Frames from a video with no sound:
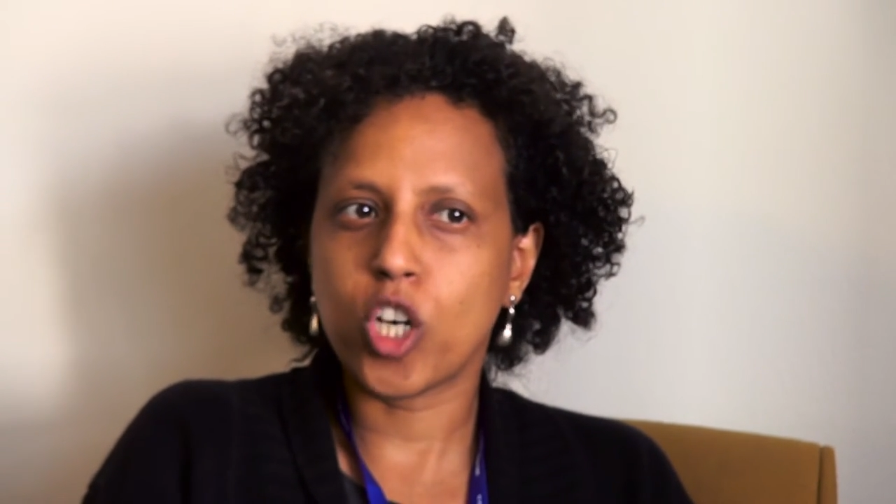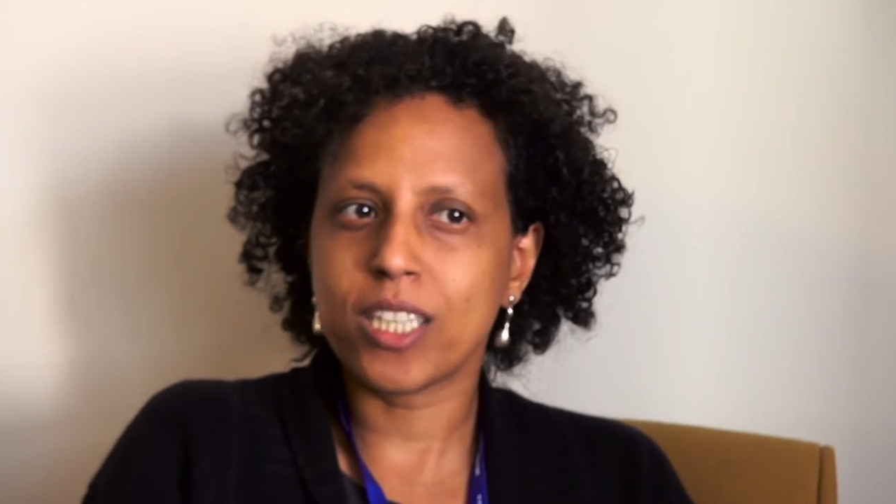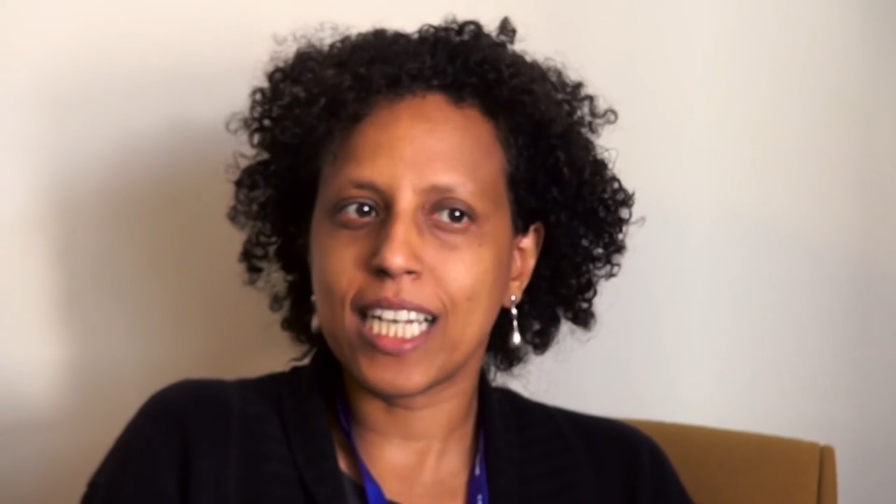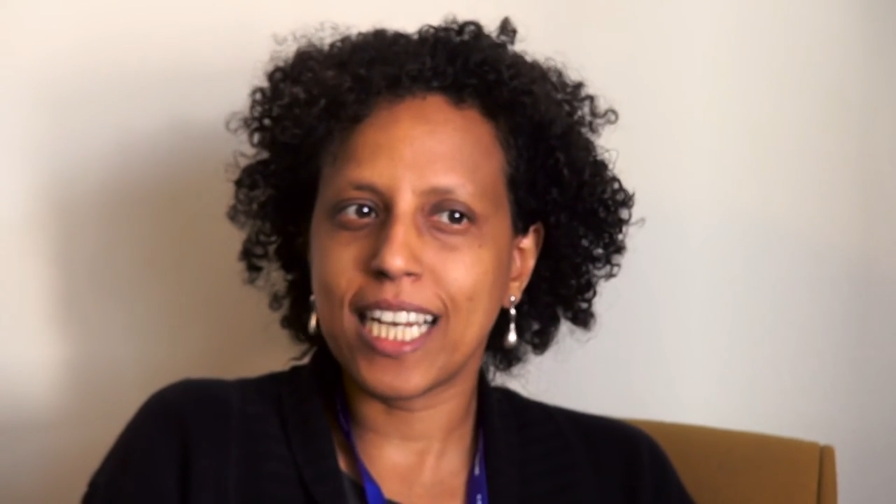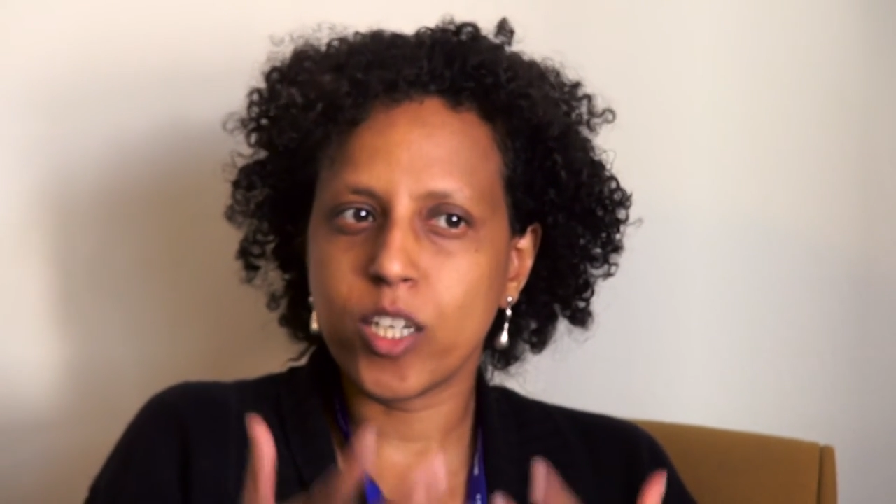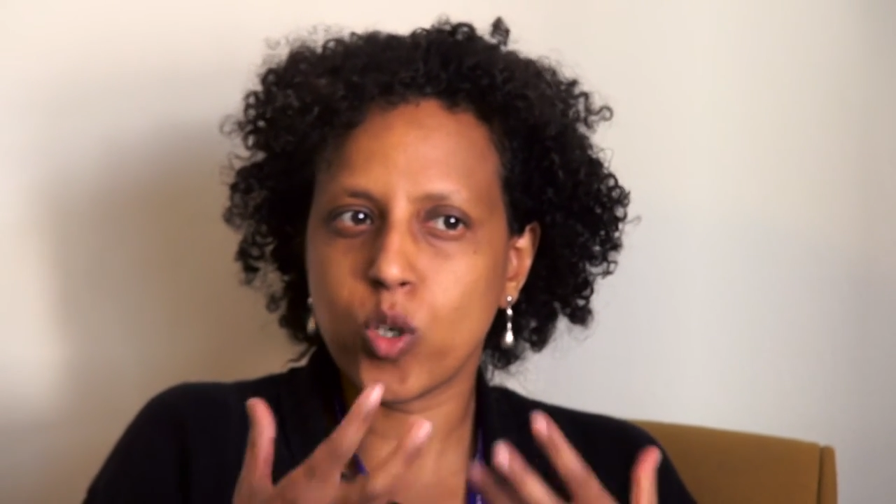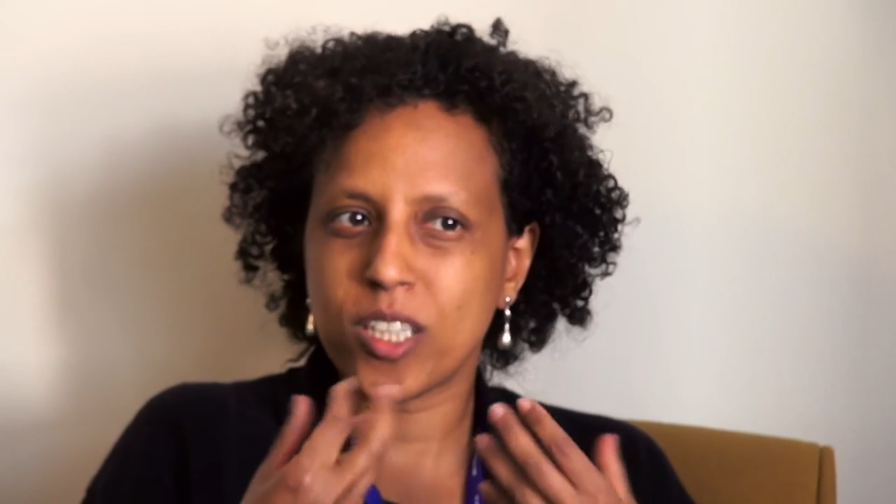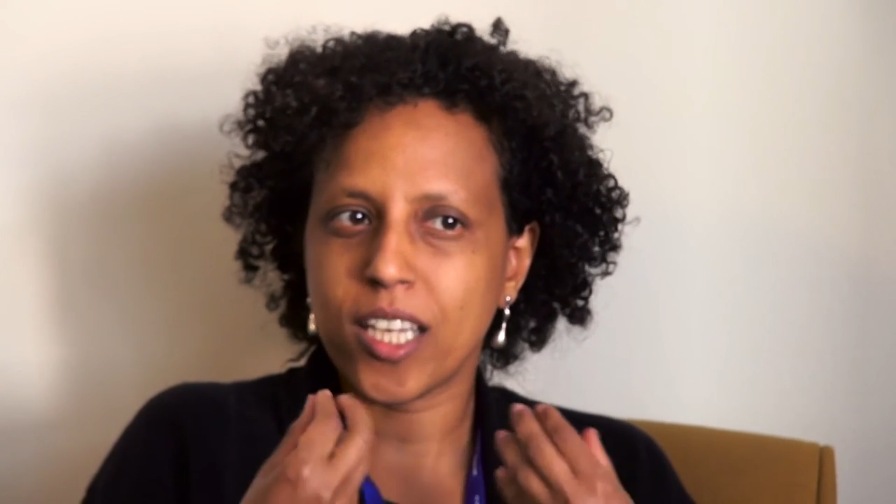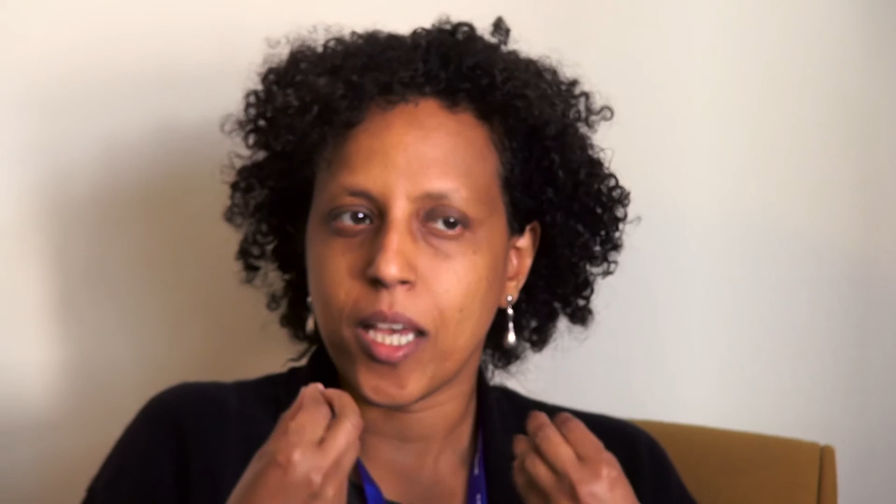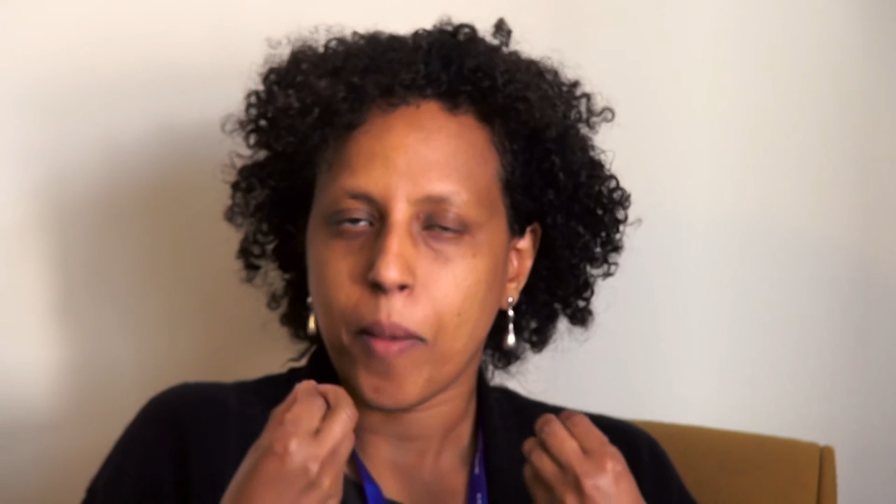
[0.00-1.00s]
We don't really
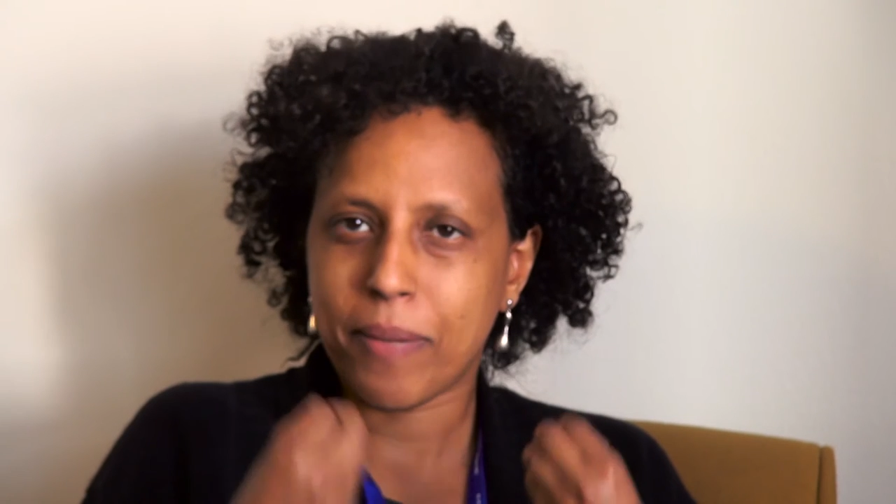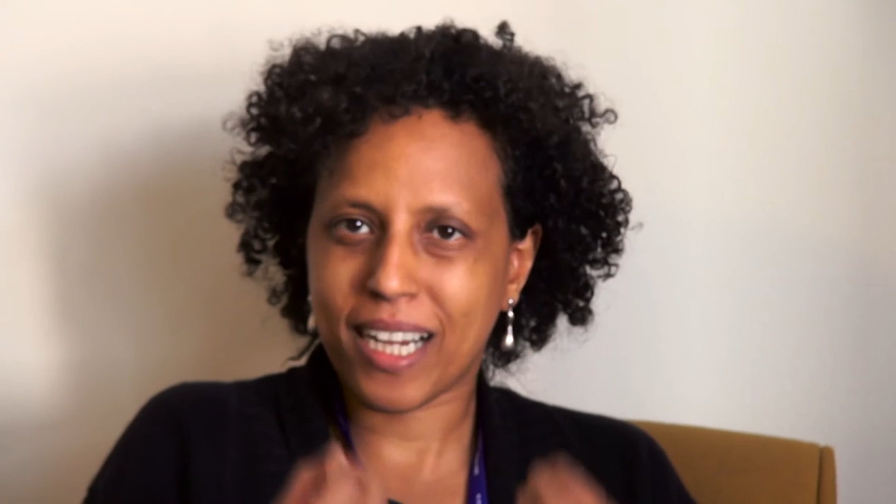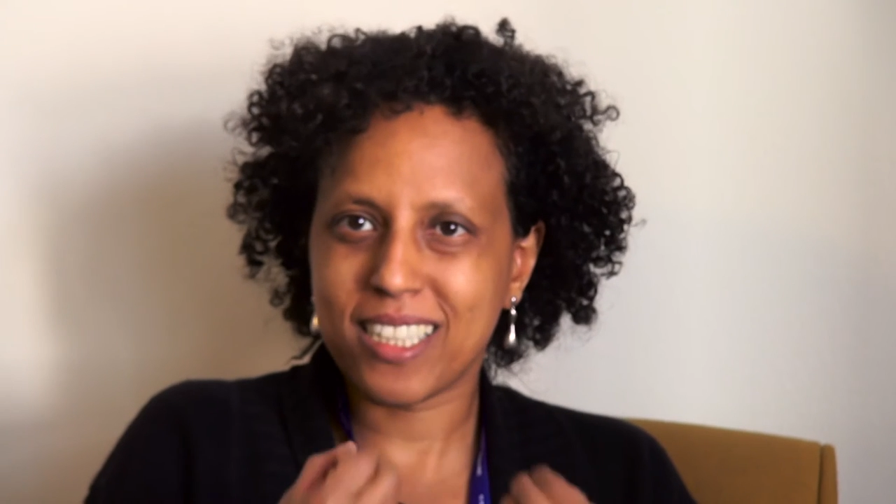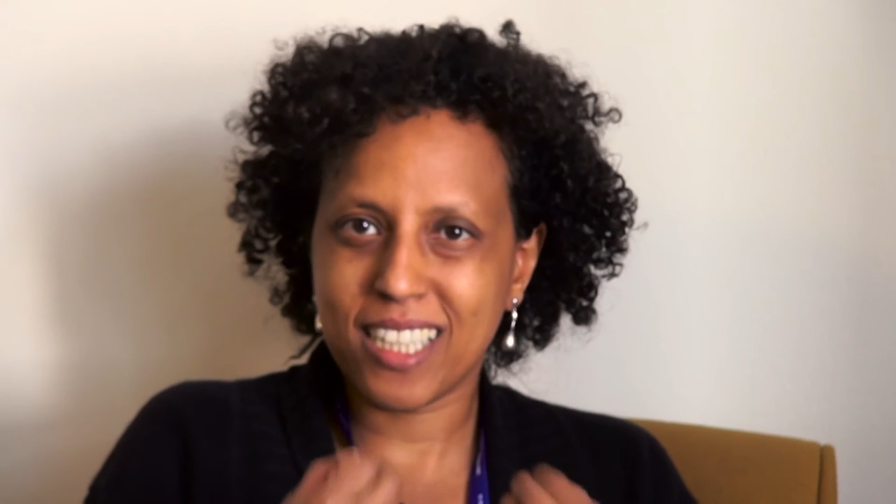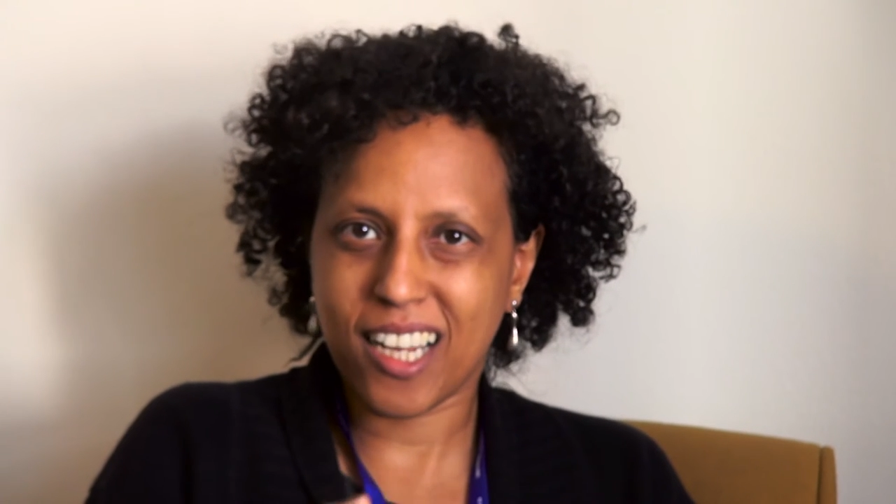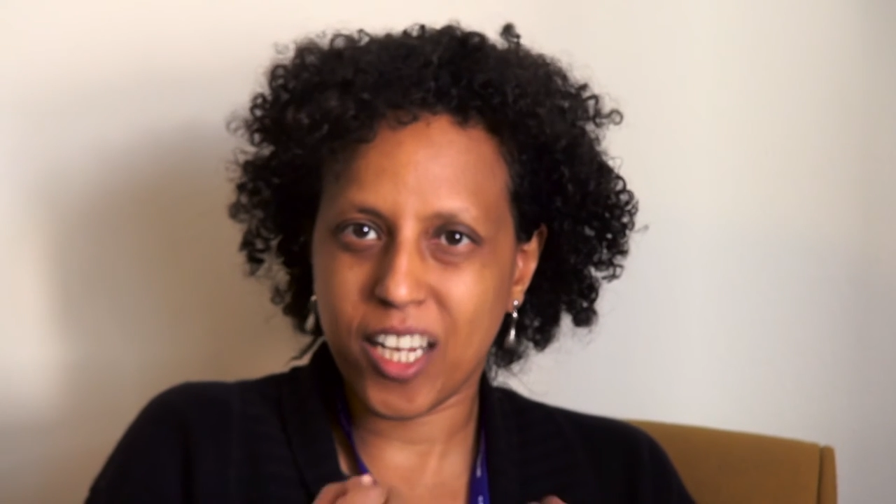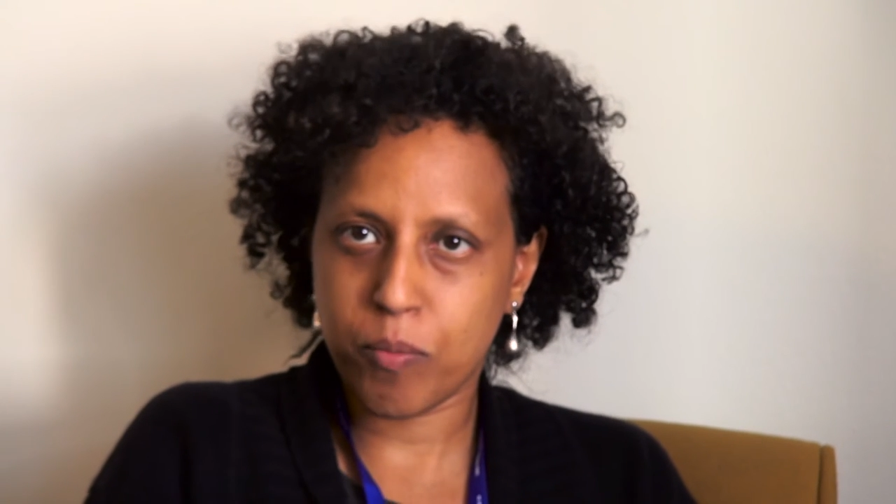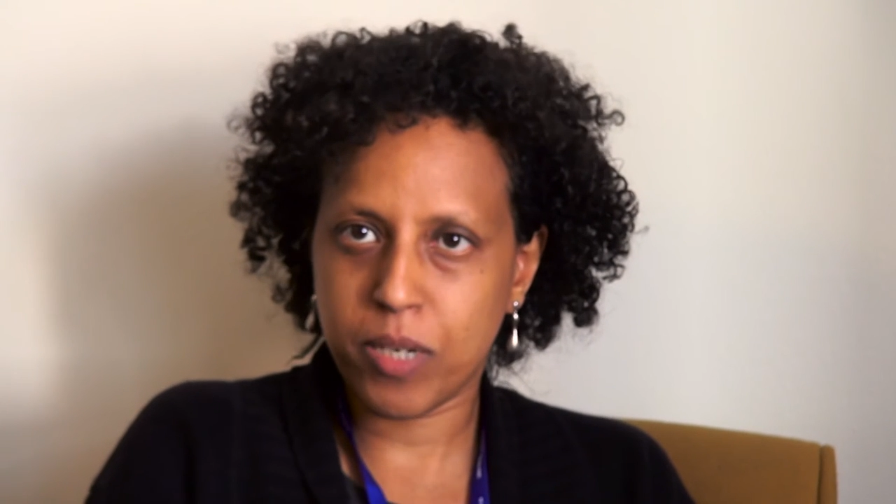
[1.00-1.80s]
know the practical